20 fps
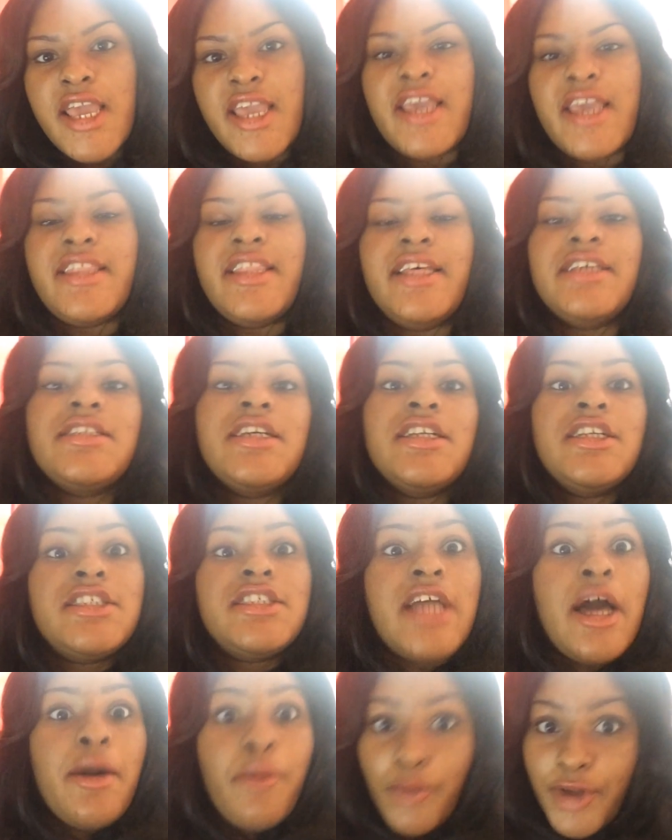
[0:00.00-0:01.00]
and that's gonna
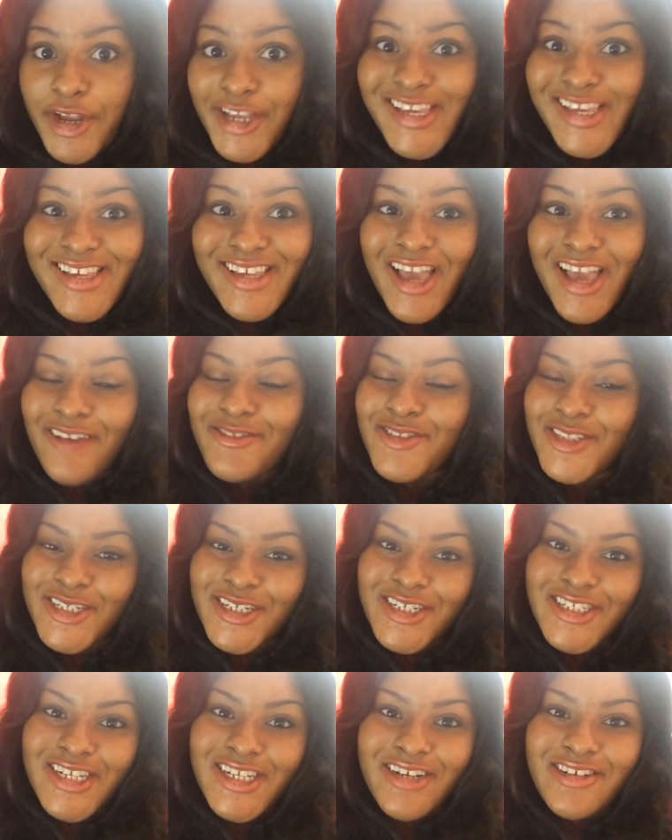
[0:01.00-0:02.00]
stop working after
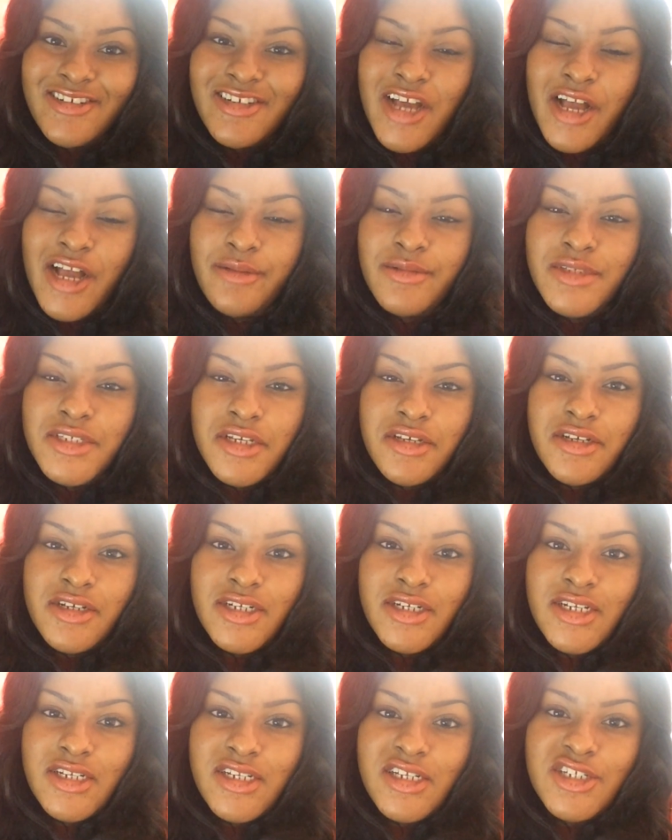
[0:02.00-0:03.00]
a certain time, so you're
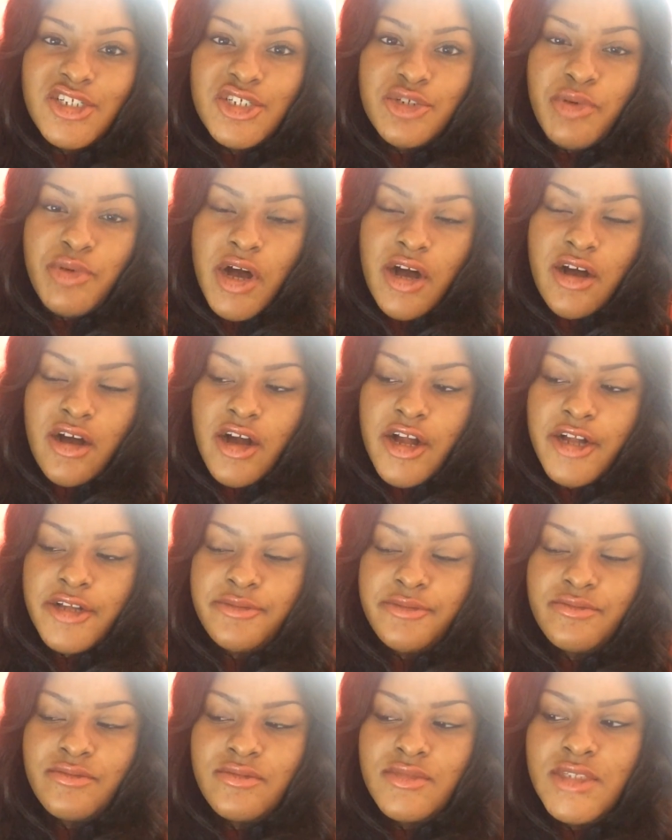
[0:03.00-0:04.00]
gonna need your PAW card.
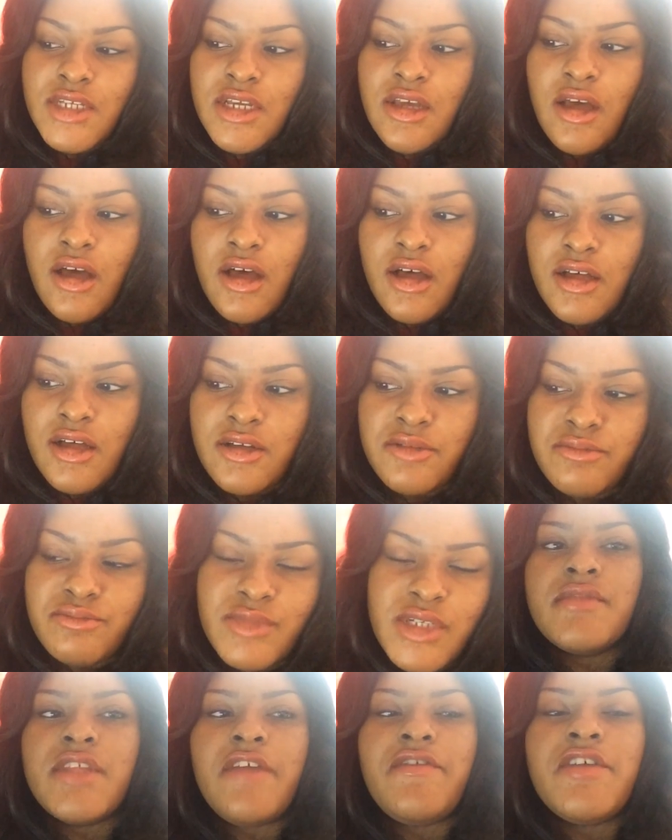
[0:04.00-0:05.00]

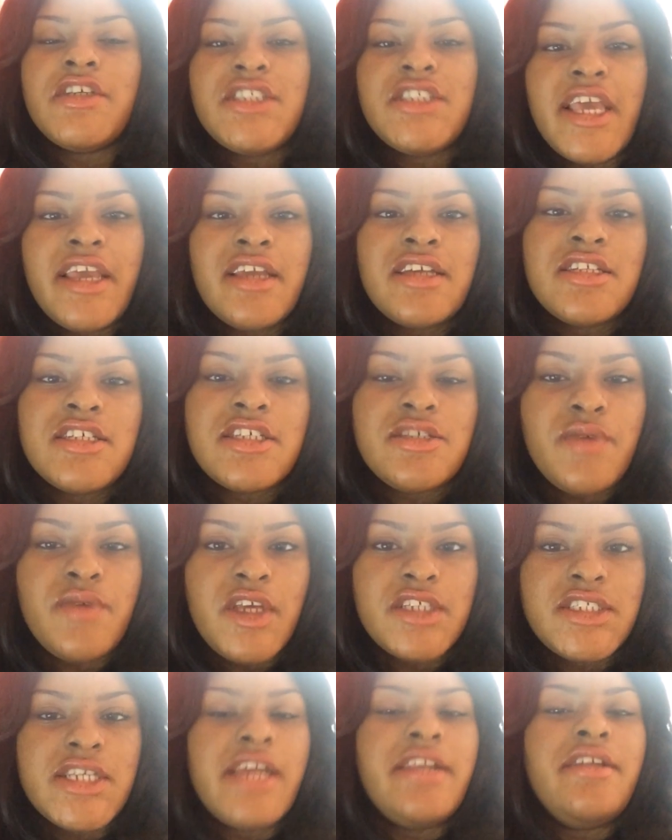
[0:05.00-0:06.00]
If you're staying in the
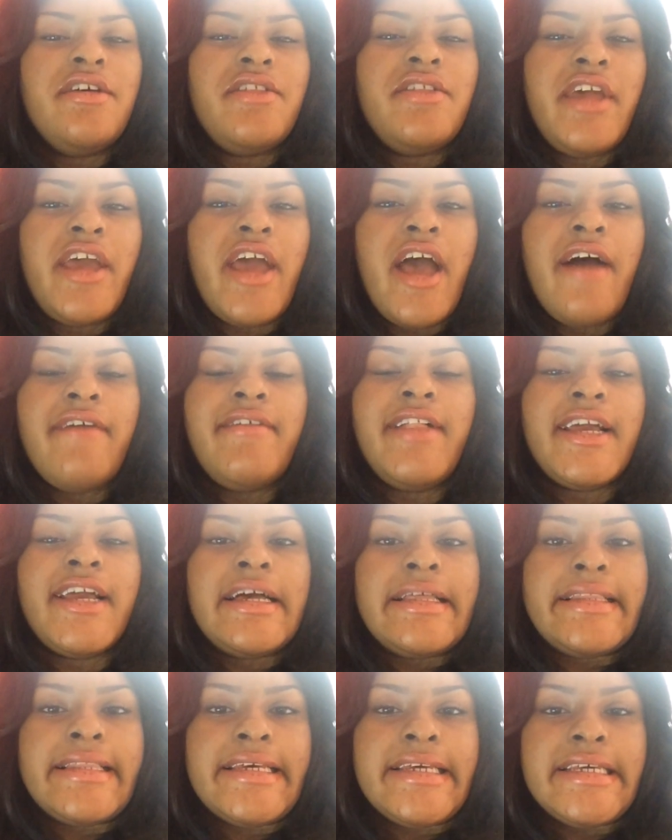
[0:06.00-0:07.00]
suites, I know they have like
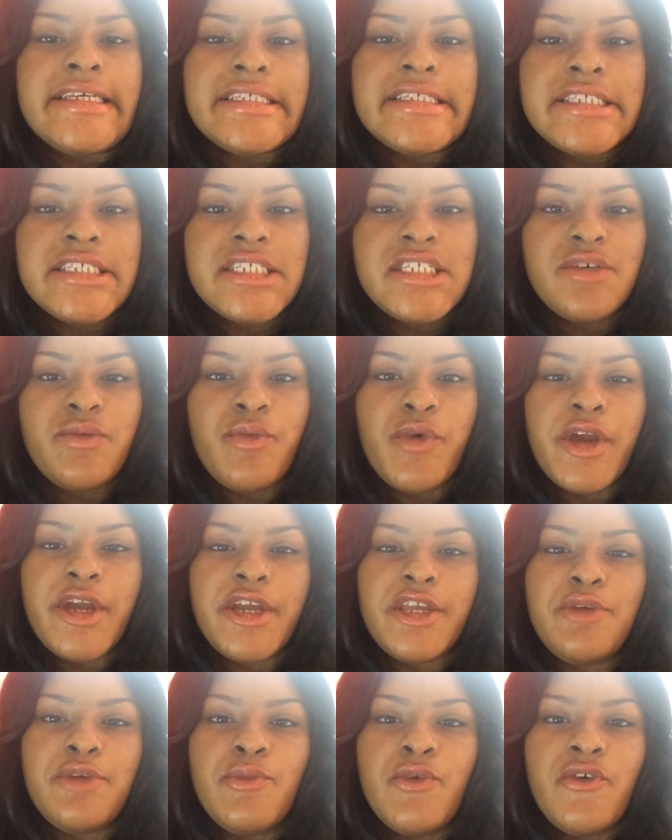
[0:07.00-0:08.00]
a list where
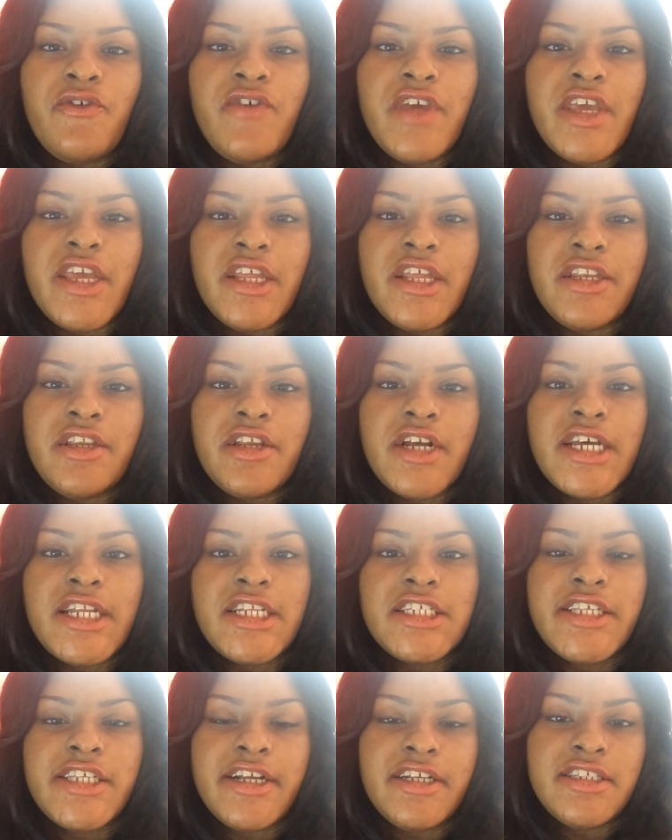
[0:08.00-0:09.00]
you move in at
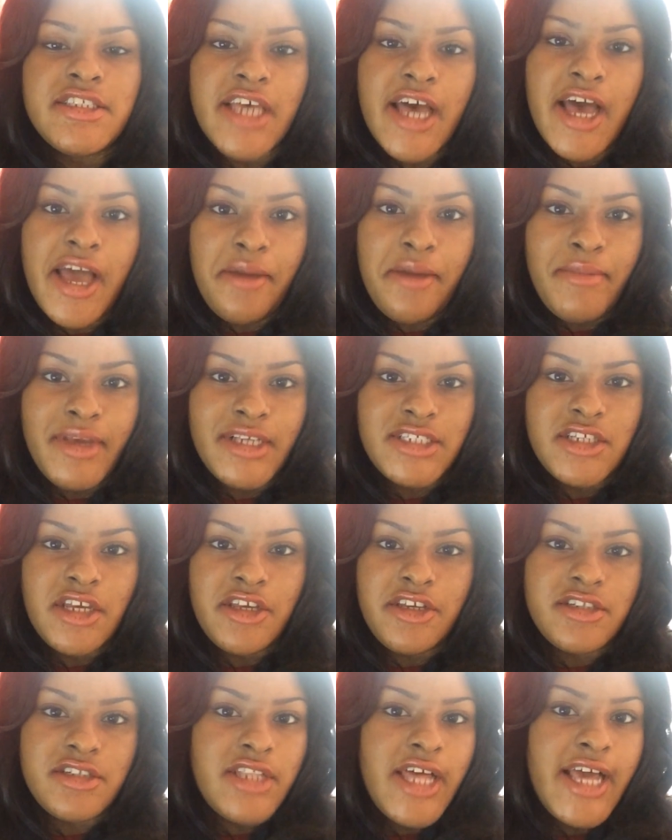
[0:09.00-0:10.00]
a certain time based
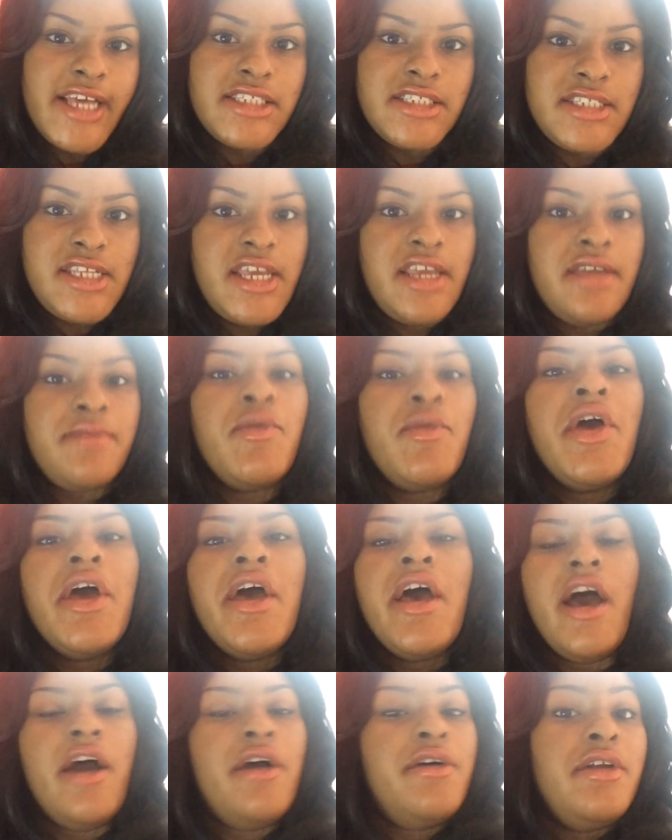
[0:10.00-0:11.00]
on your last name.
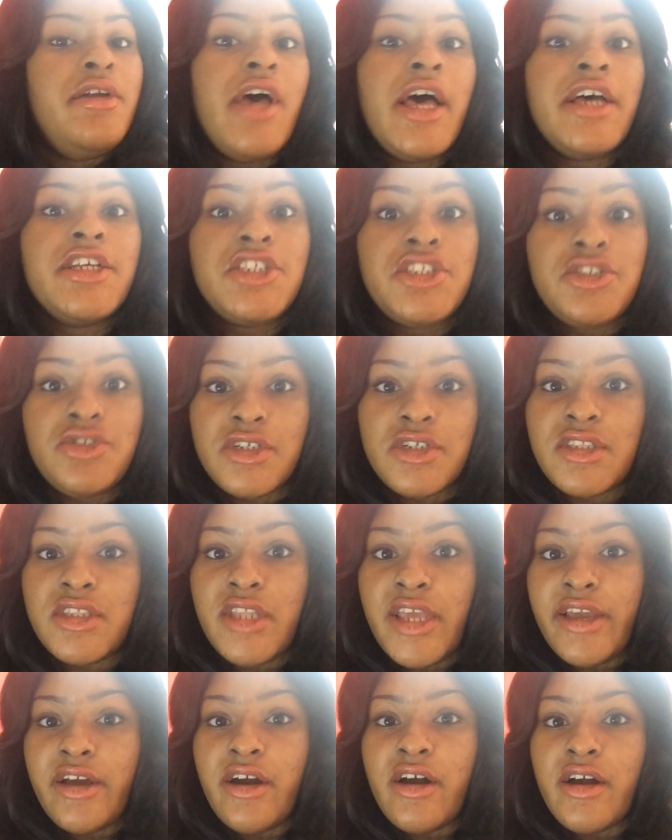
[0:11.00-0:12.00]
I don't know how strict
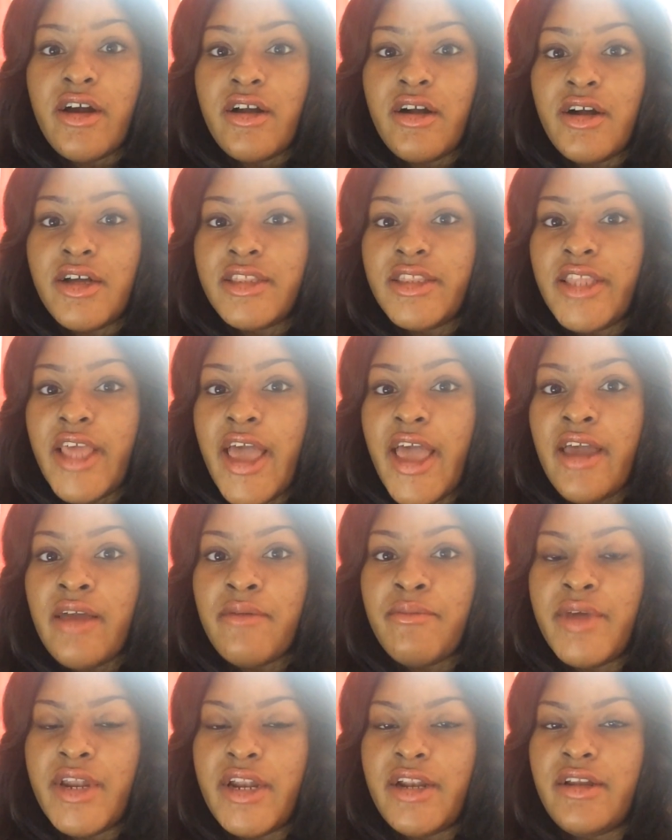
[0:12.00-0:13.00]
they are on
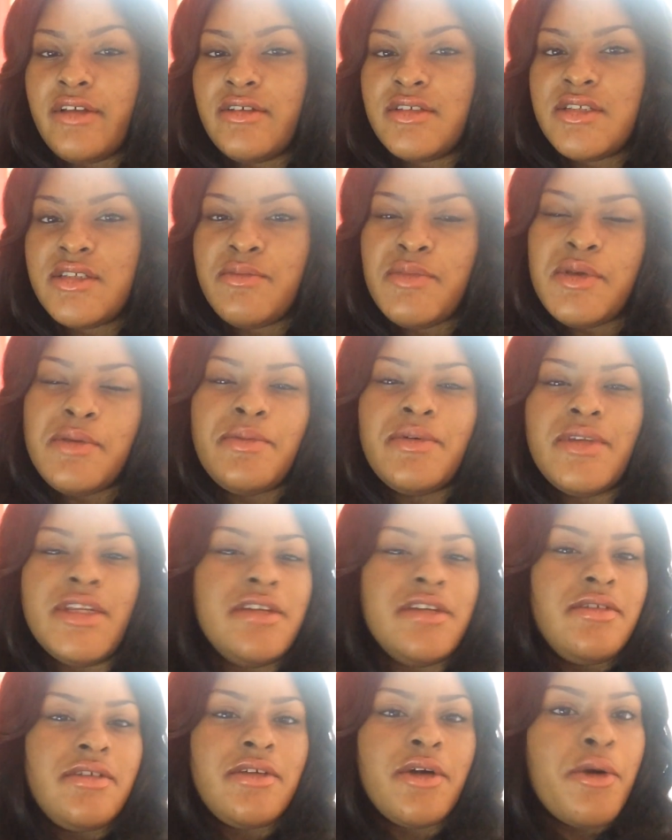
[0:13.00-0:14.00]
that, but I know some people
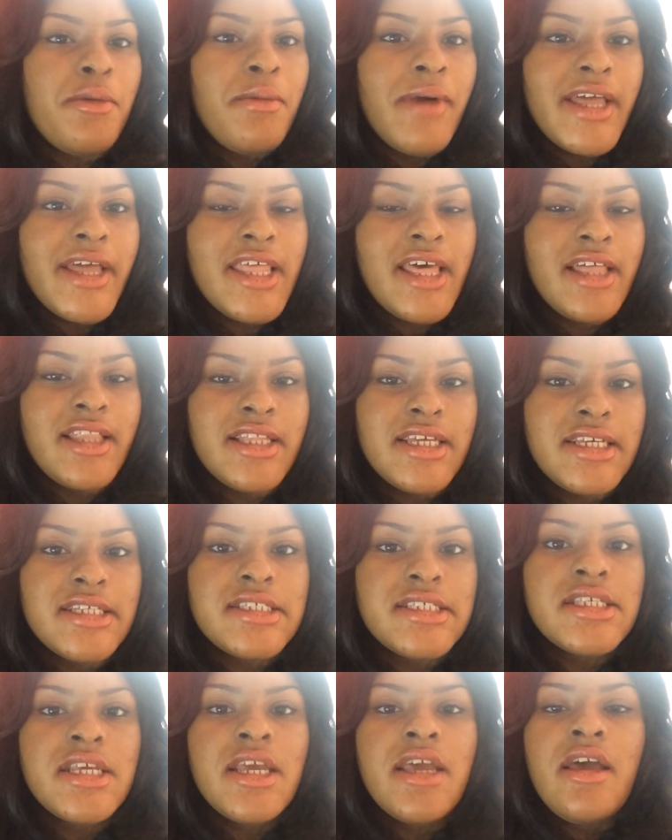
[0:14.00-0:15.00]
didn't go by that
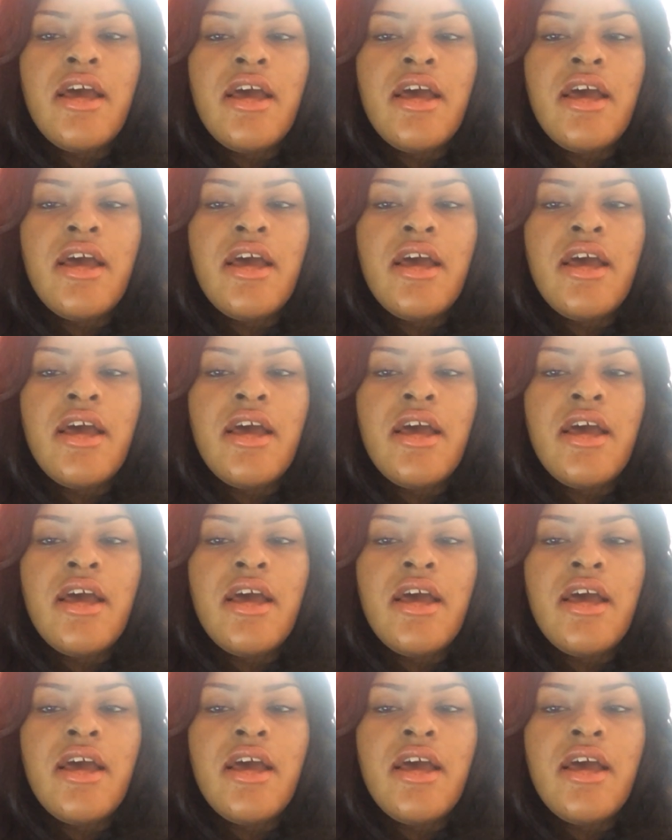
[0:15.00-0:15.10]
list.